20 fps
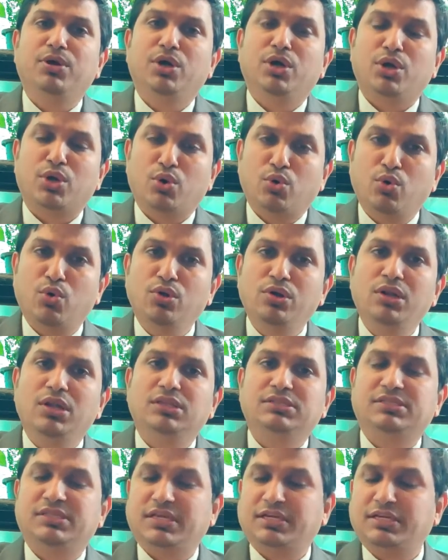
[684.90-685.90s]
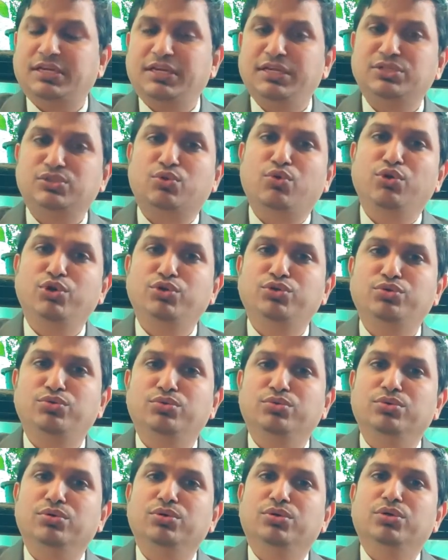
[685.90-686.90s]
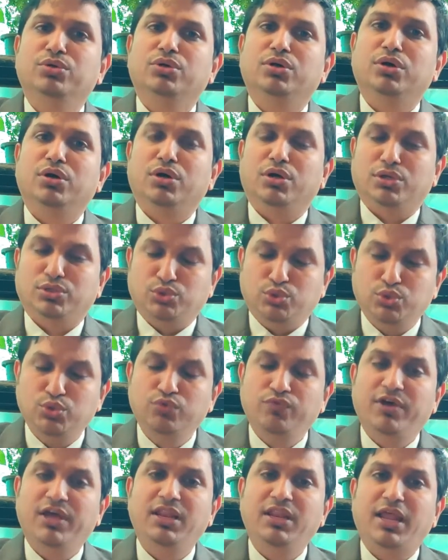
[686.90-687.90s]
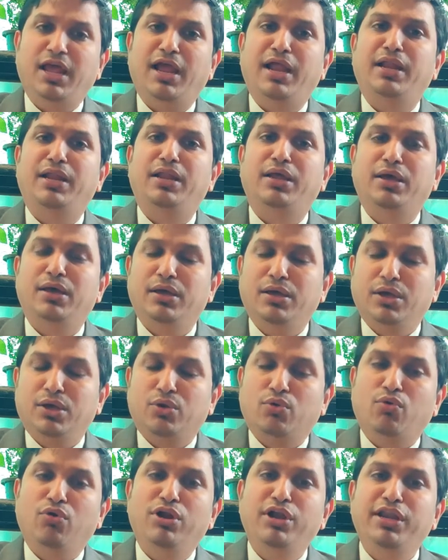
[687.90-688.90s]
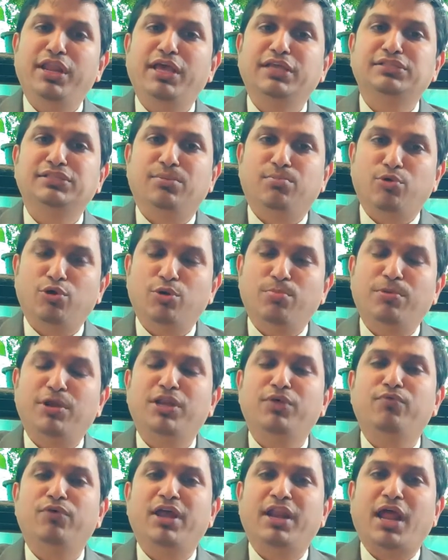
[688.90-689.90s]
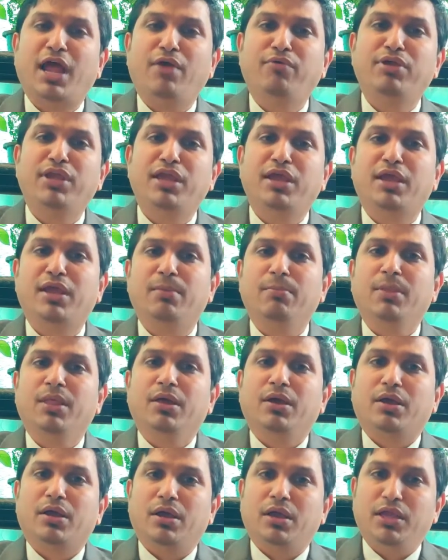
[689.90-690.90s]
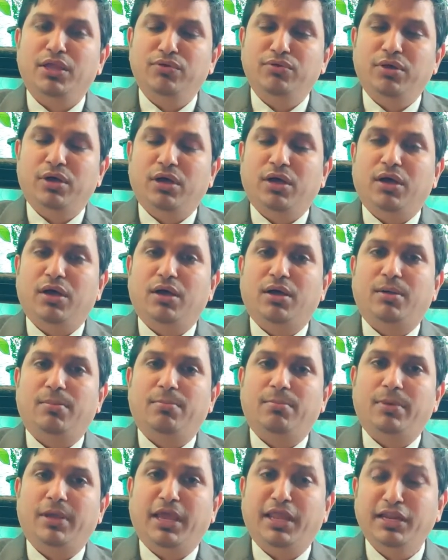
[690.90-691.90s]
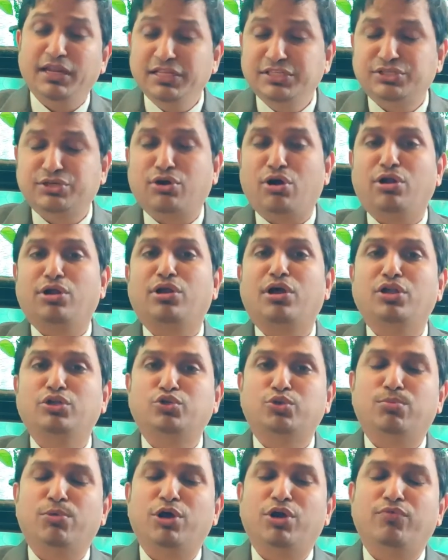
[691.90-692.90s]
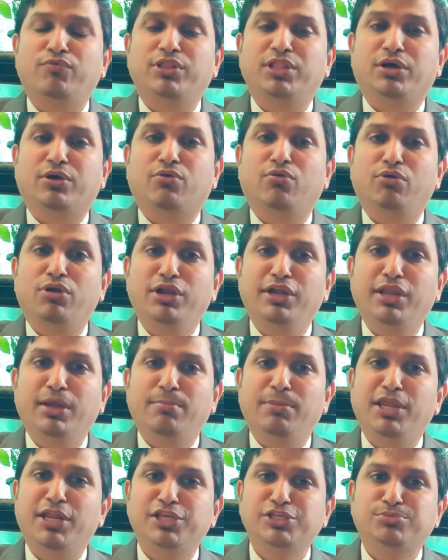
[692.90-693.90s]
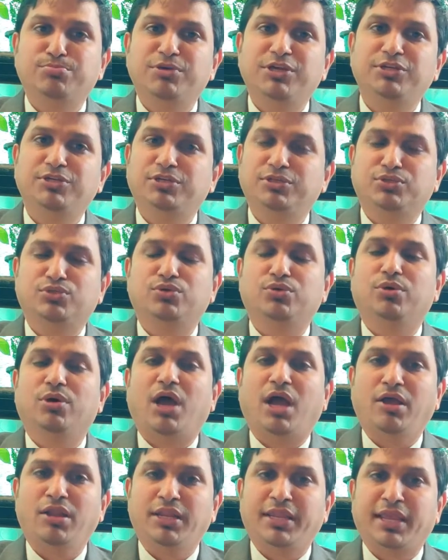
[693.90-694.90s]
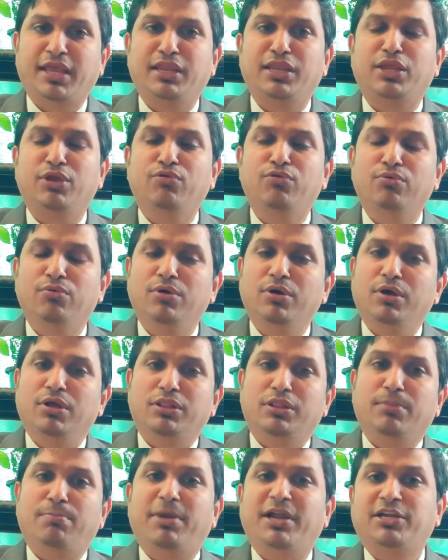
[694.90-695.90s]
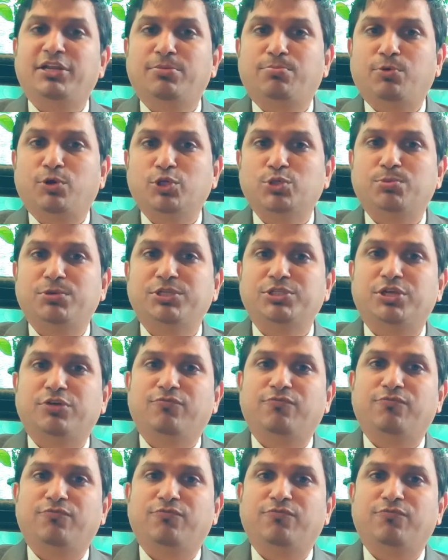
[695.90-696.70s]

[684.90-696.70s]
coal sector is going to do well, and Coal India is the monopoly. We are having a analyst con call tomorrow with the Coal India management, so I can give the better prospects of